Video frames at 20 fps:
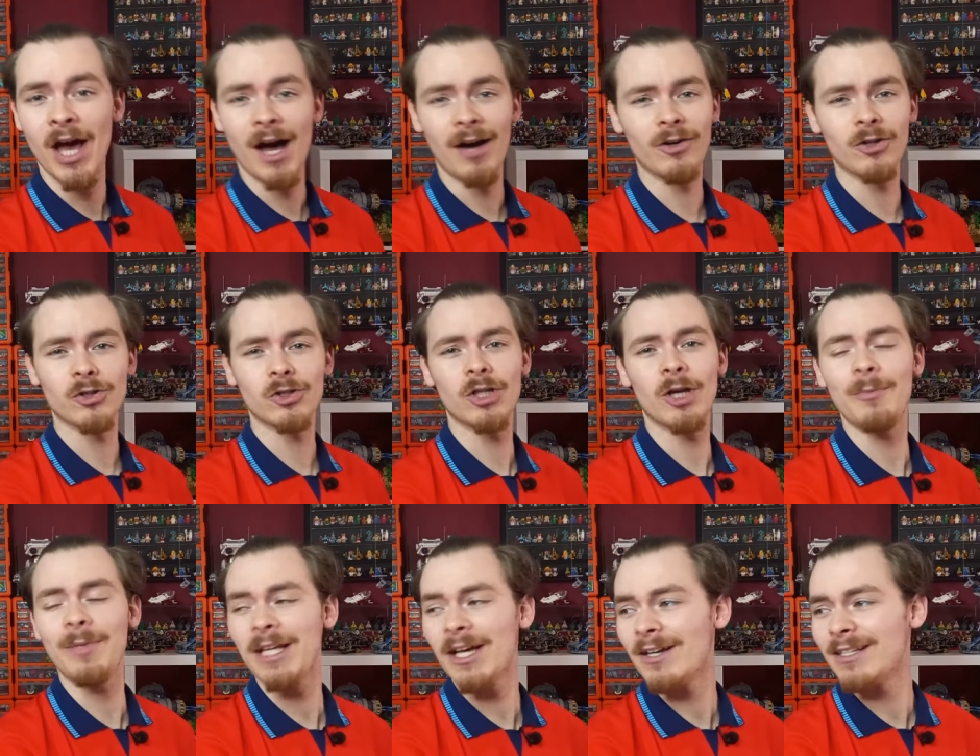I've got
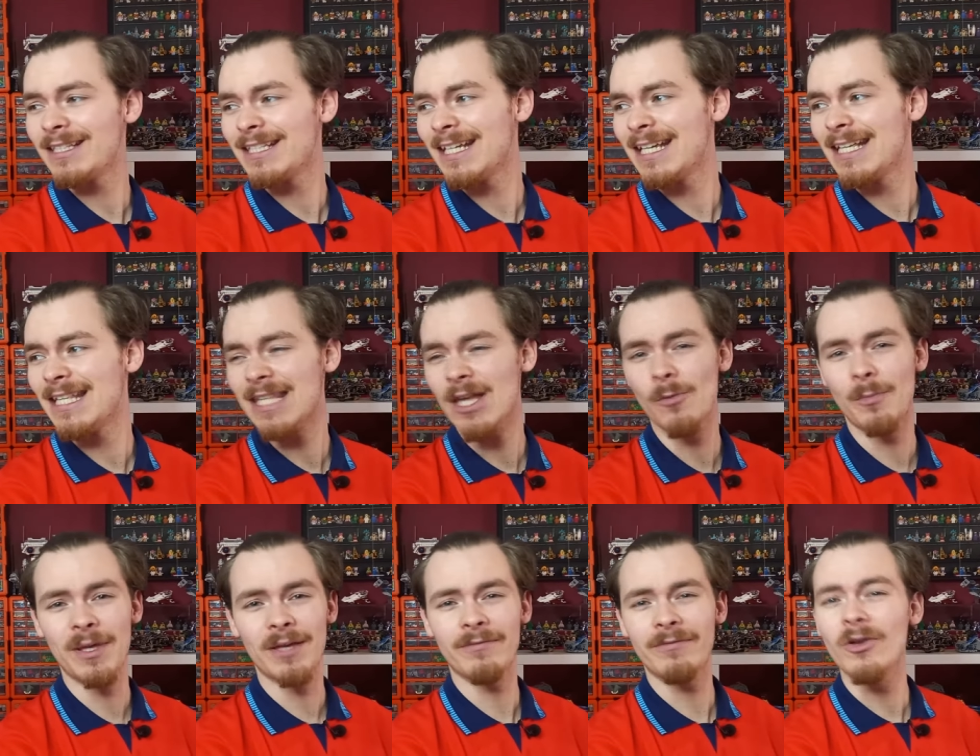so many ideas,
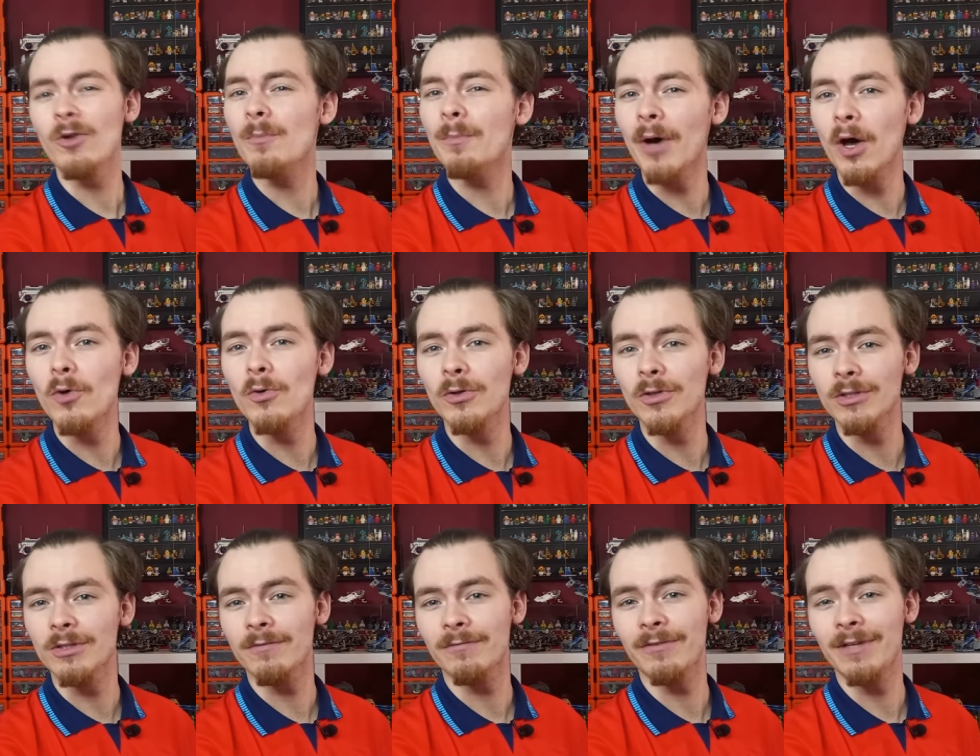there'll be a few
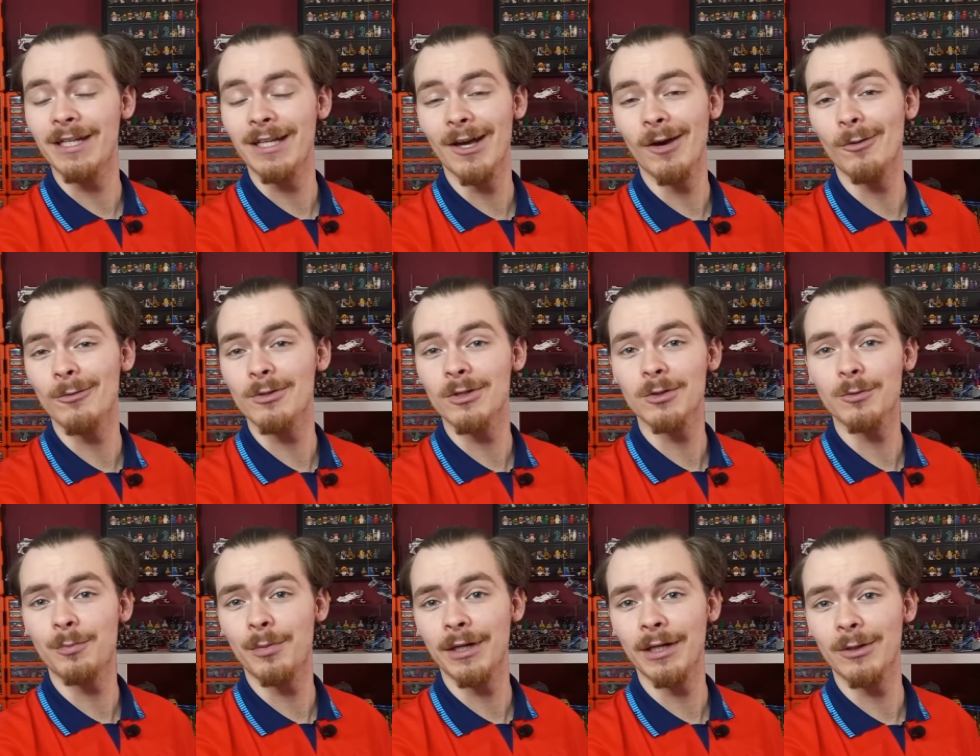bonus videos
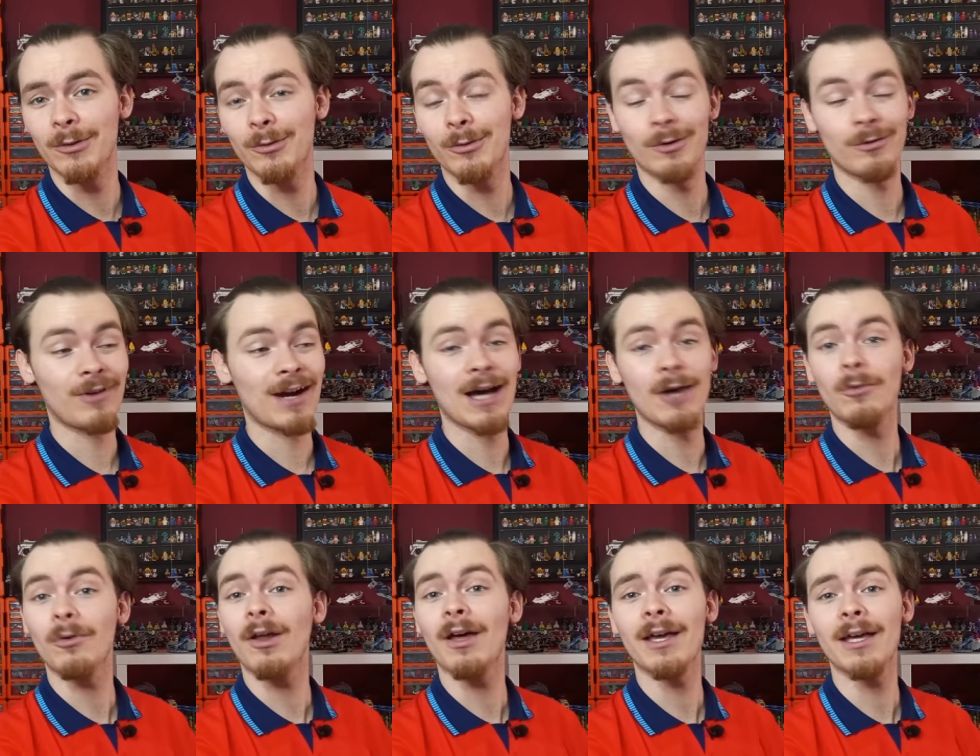sprinkled
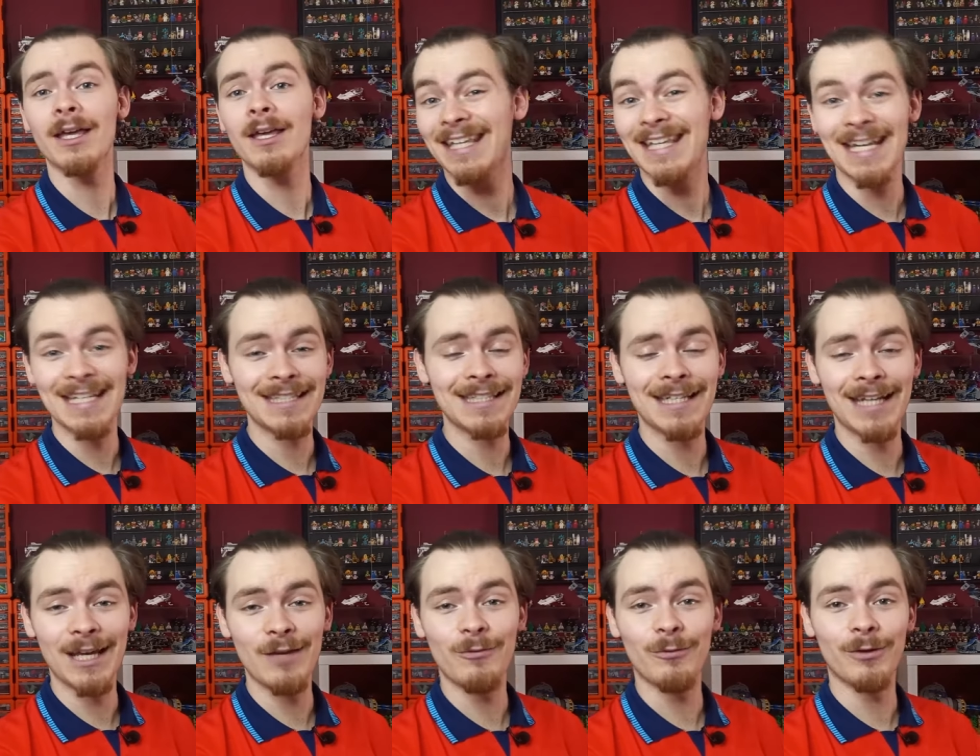around. Like
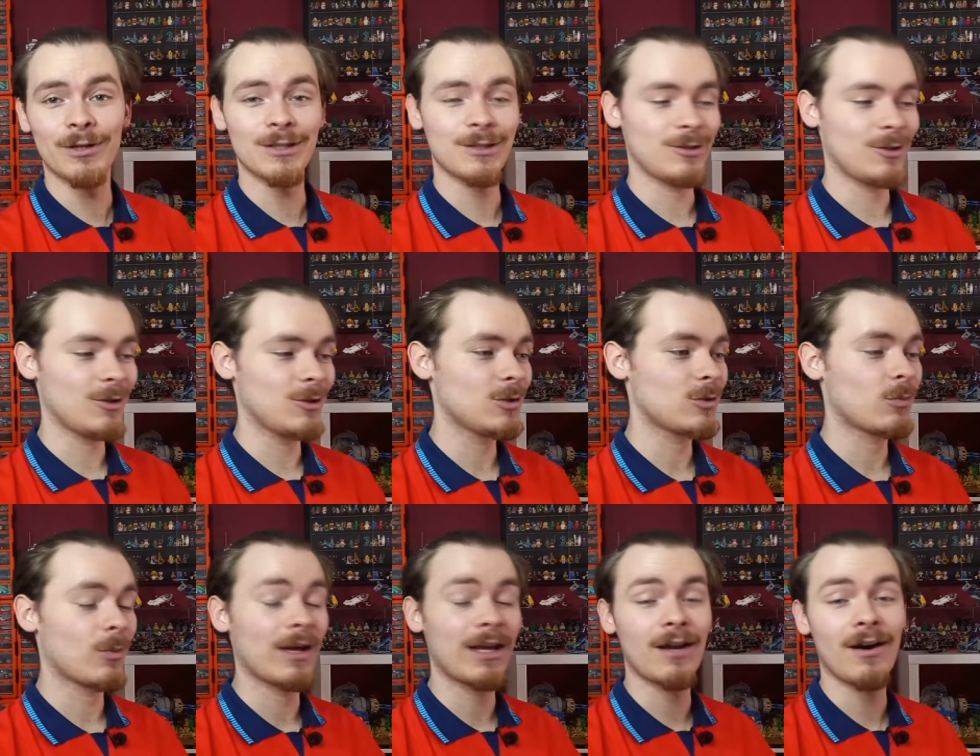yesterday, for
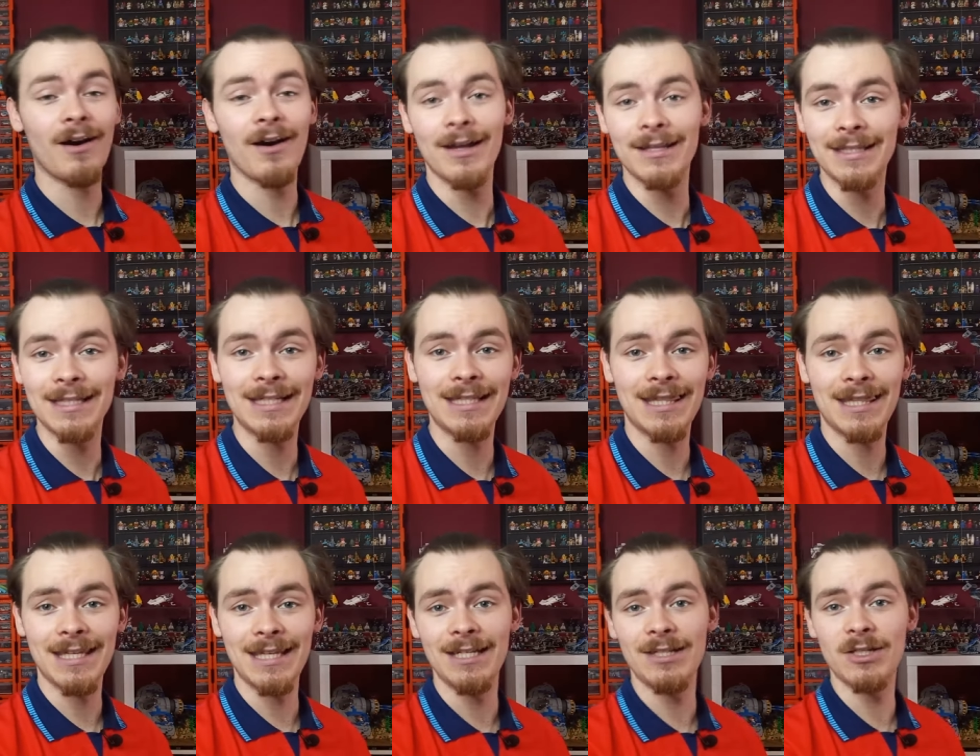instance, when I
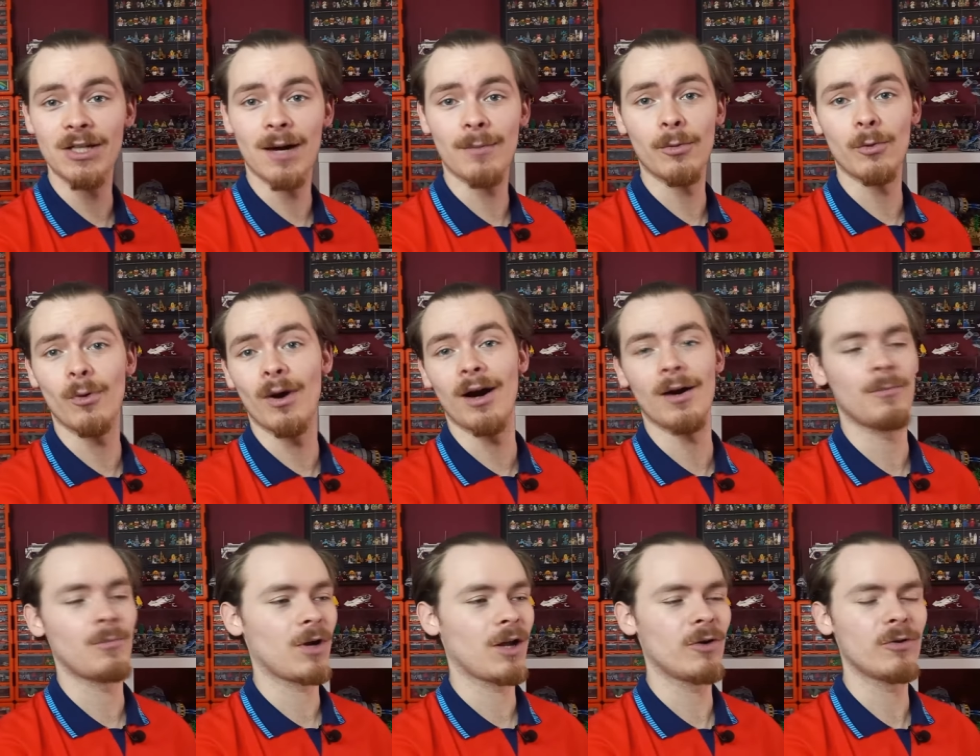did the double
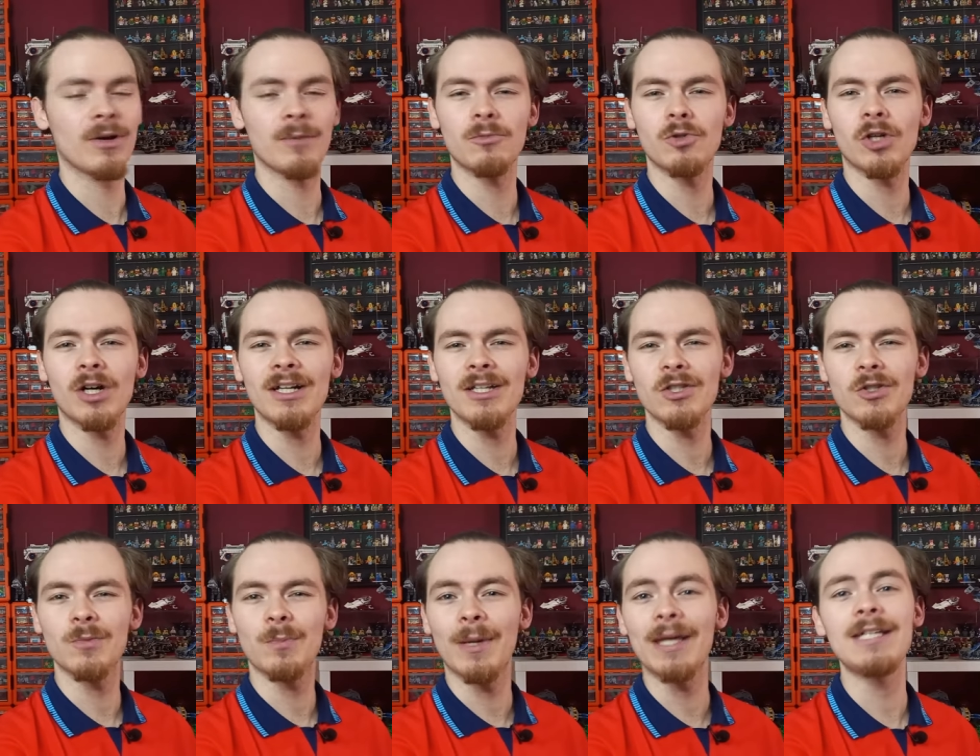upload, I'm trying to
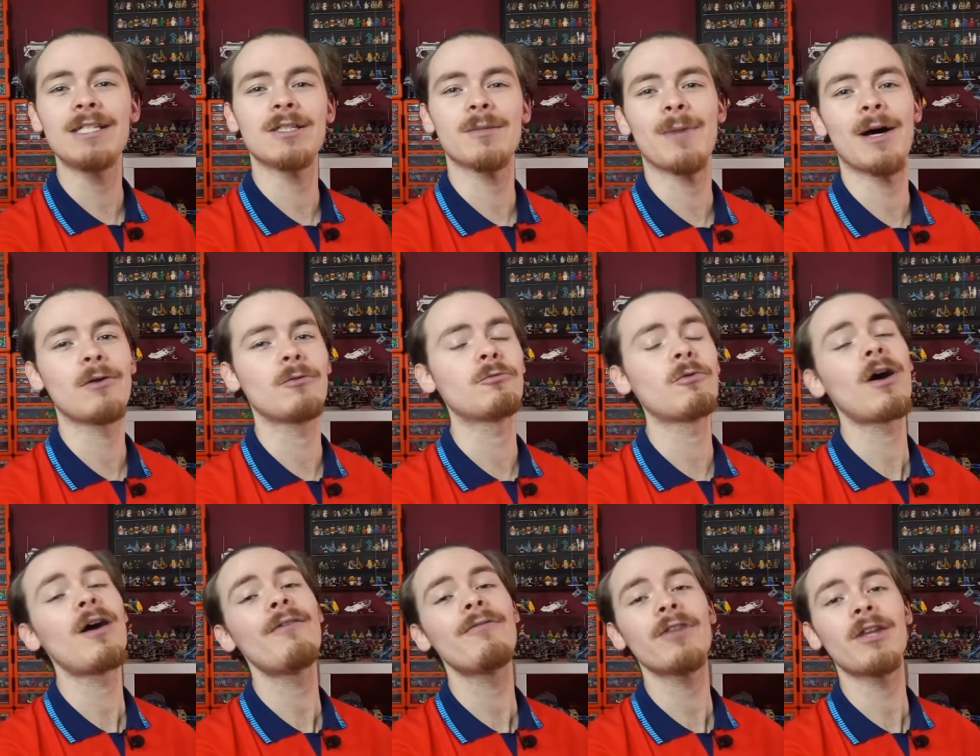space them out
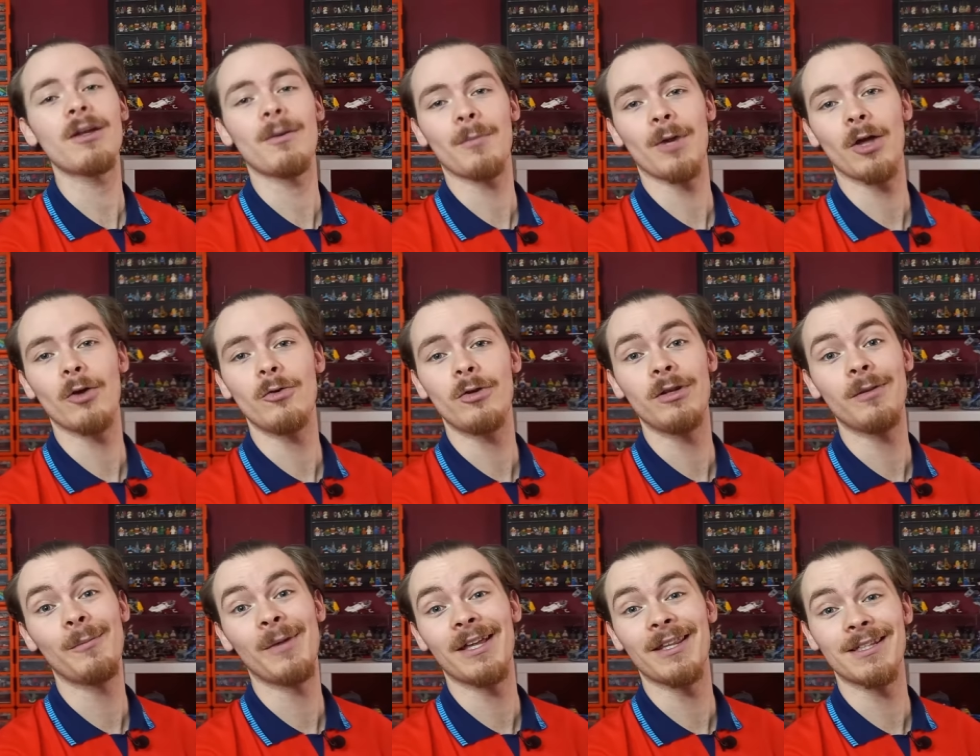rather than uploading
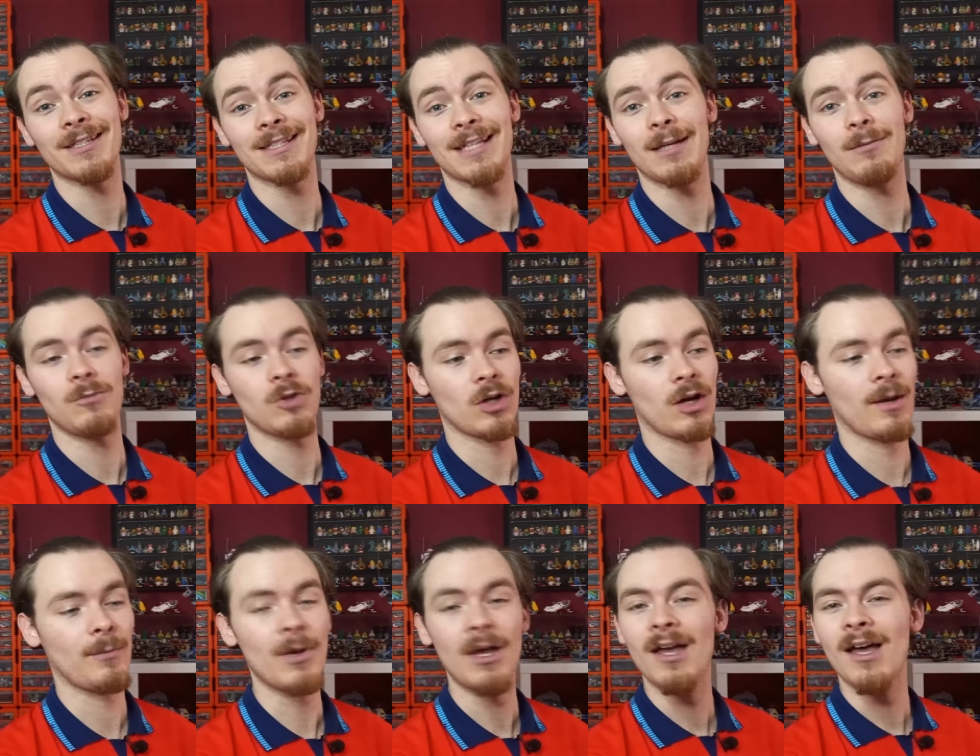them at the same
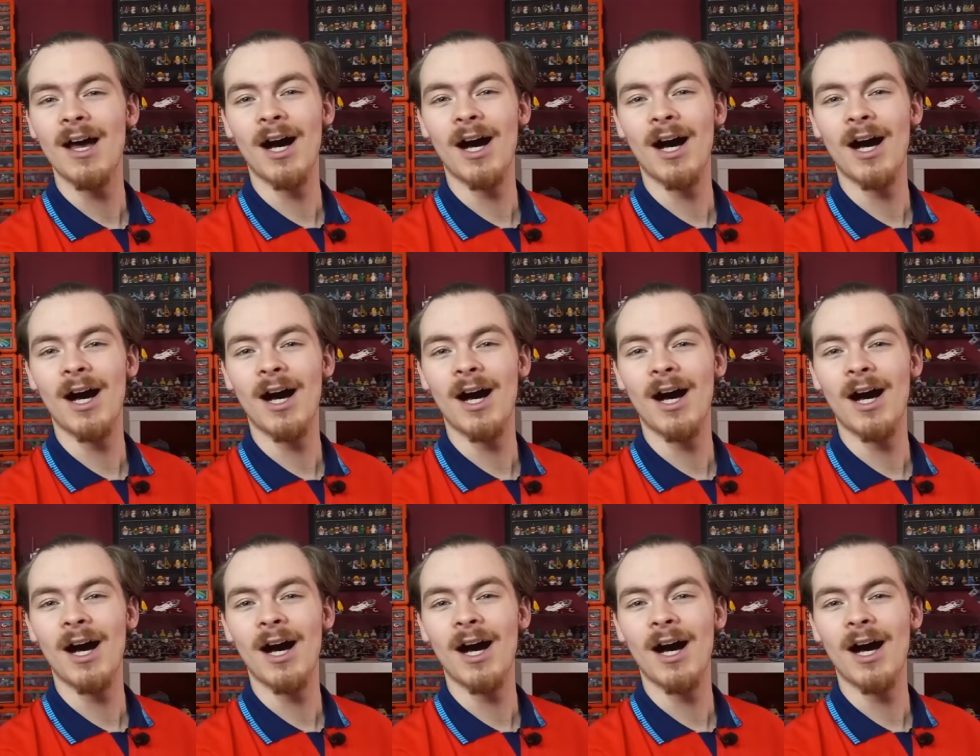time.